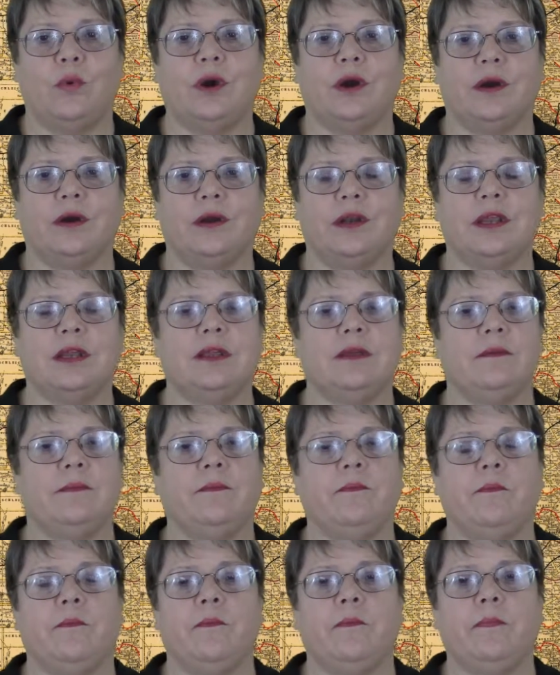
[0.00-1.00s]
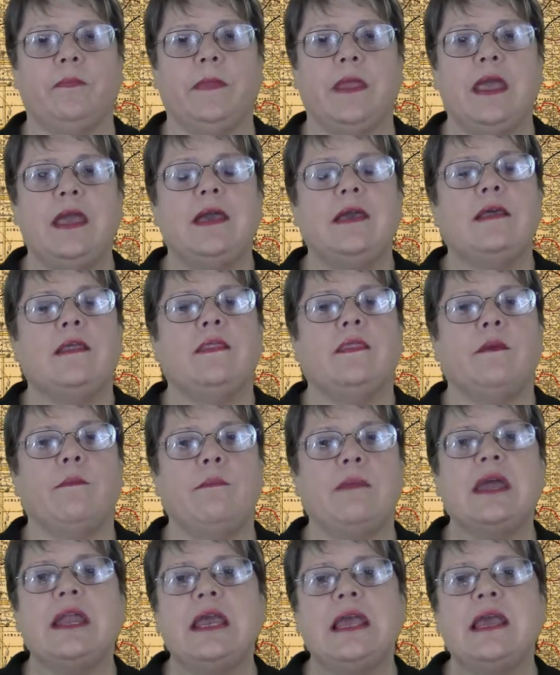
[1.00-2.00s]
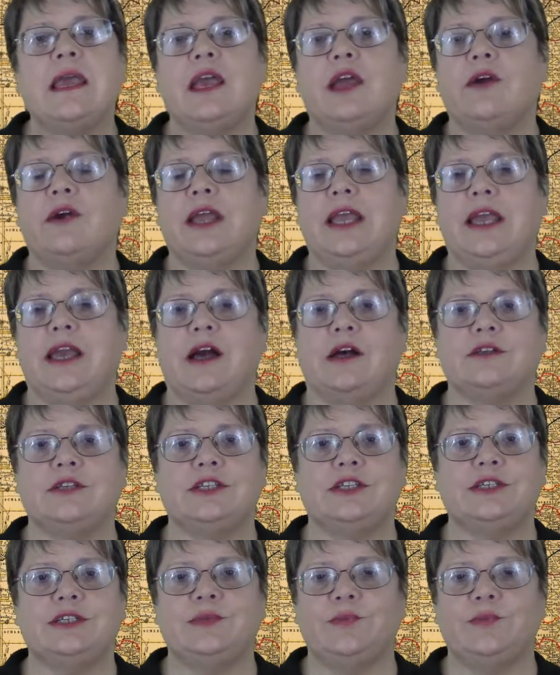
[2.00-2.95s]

word. The many eerie ghostless